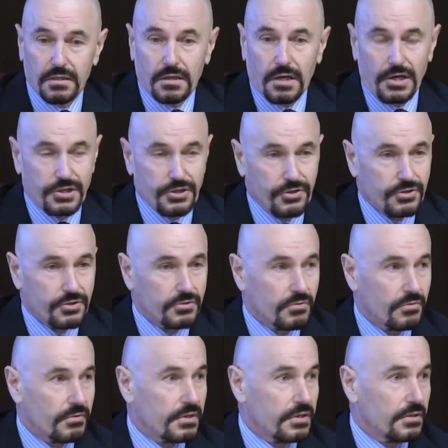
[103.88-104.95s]
a union
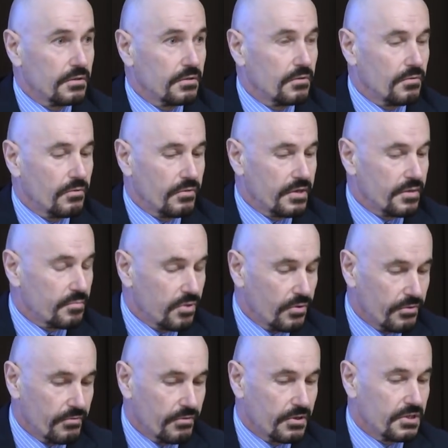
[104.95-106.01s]
or an employer
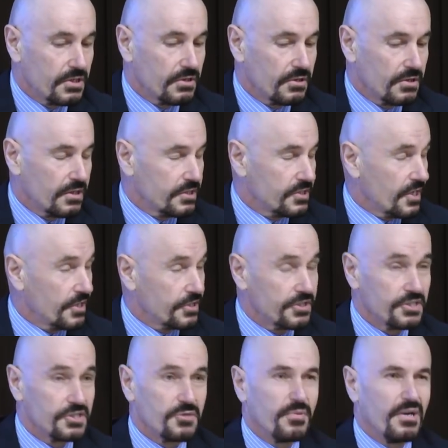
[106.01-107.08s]
organisation,
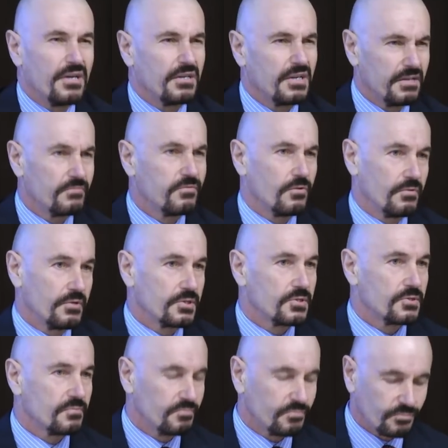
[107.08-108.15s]
is about
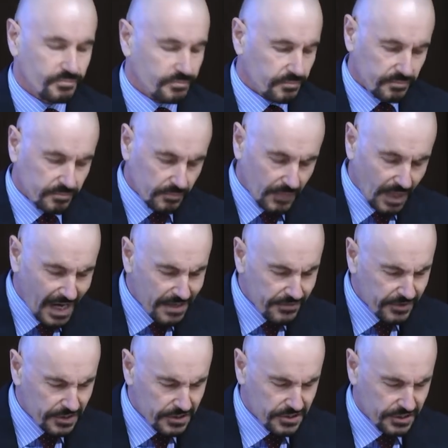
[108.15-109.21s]
influence.
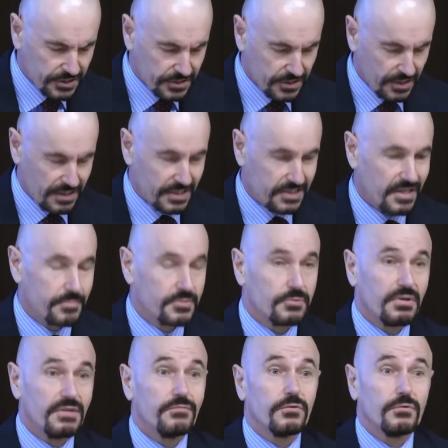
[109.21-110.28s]
Advocacy is an attempt to
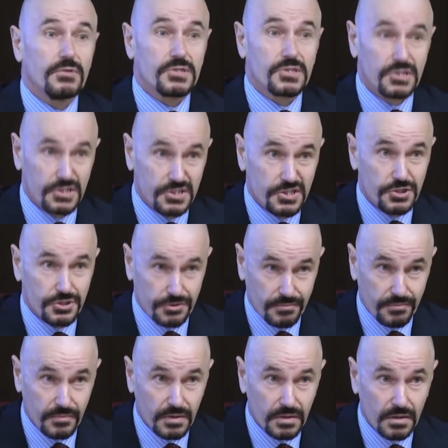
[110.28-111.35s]
influence a decision
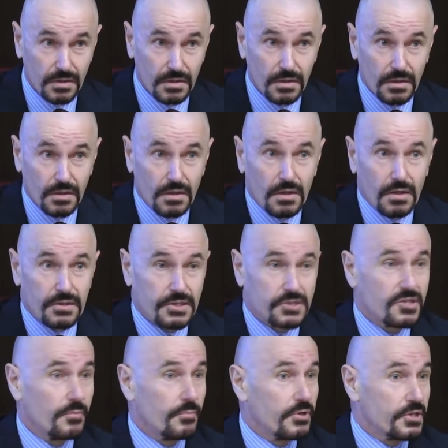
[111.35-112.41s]
that
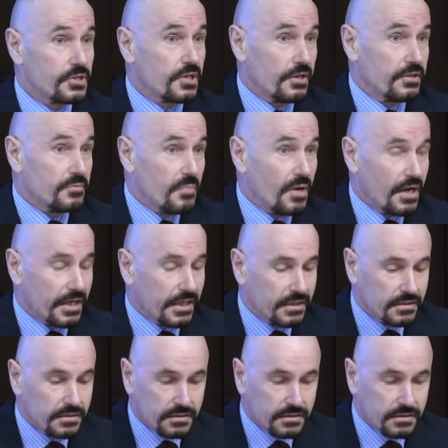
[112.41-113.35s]
somebody is going to make.